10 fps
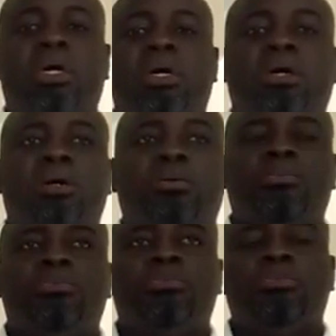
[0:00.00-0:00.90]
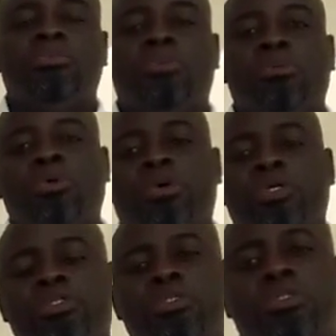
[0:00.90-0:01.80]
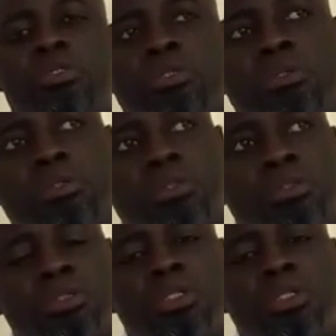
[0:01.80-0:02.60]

A mortgage is a